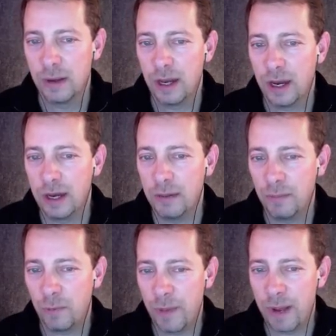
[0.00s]

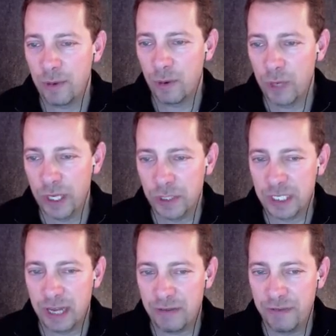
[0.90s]
Remember, we
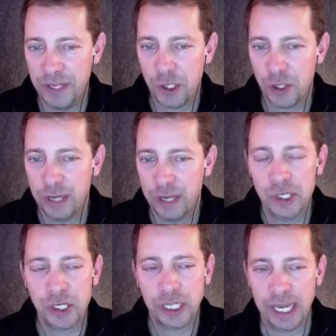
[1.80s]
used that featured
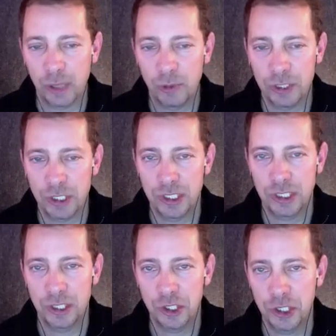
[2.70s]
image link, which is
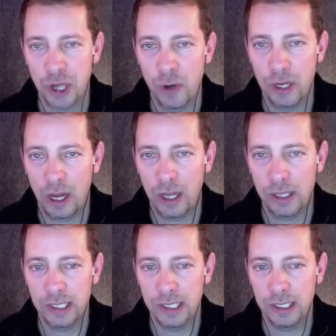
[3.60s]
to show it
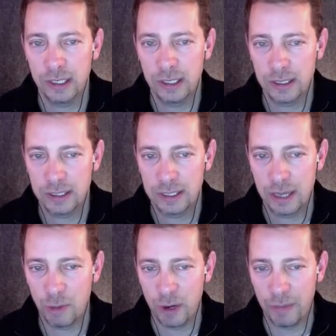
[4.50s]
on the
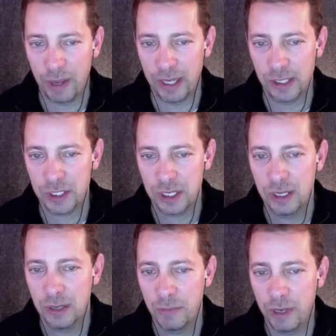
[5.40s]
summary page.
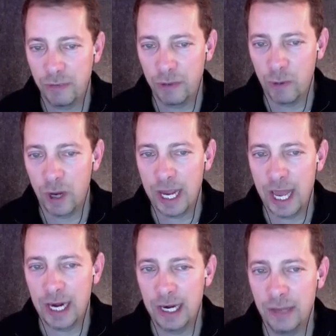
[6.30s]
But if we want to
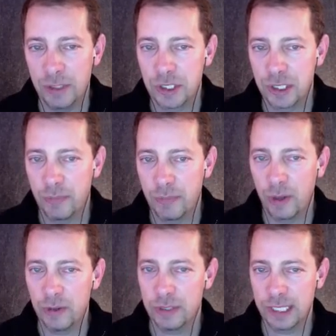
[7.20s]
add an image to the
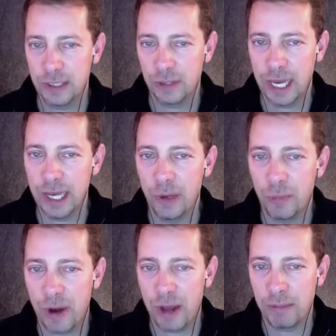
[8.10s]
post, that's okay, no
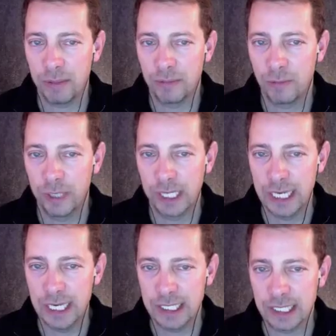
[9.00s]
problem, really
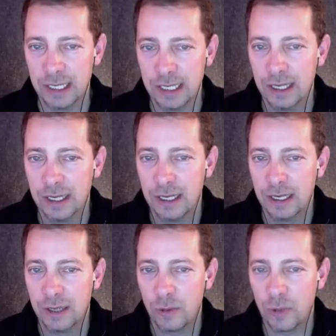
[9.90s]
easy.
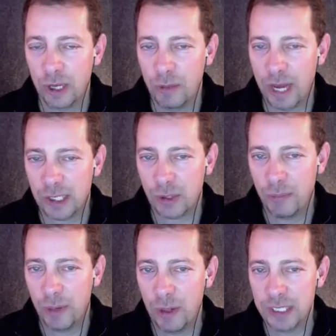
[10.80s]
We go back to our
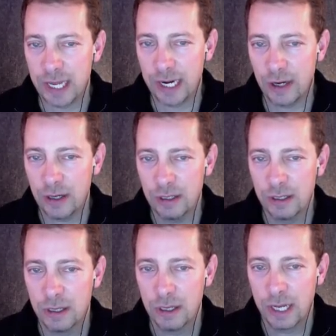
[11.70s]
post editor,
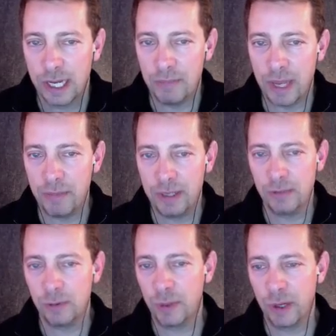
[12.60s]
and
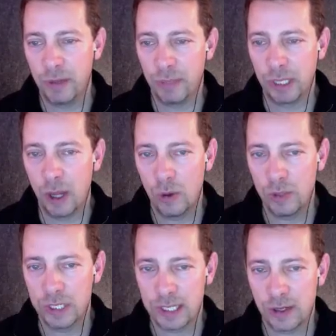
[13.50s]
maybe we'll put it below
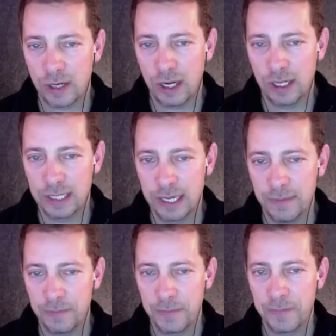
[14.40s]
this other content.